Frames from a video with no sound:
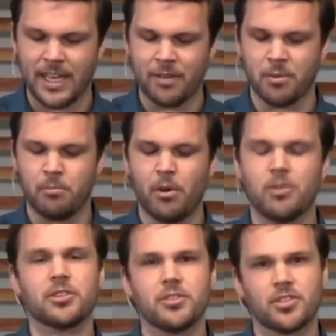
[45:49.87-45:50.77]
and we're
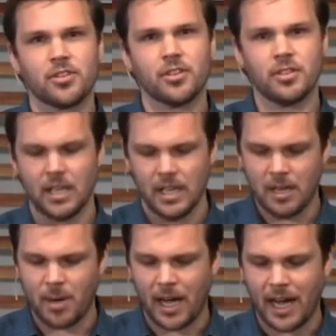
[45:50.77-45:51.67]
most concerned
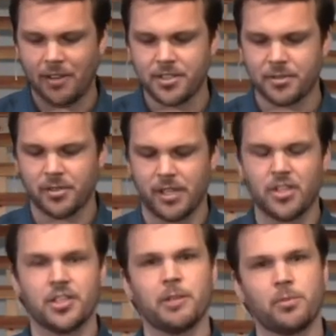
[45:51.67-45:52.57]
about how this
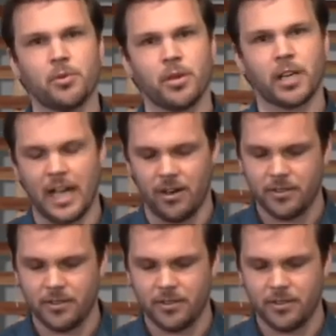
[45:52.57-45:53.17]
relationship will work out.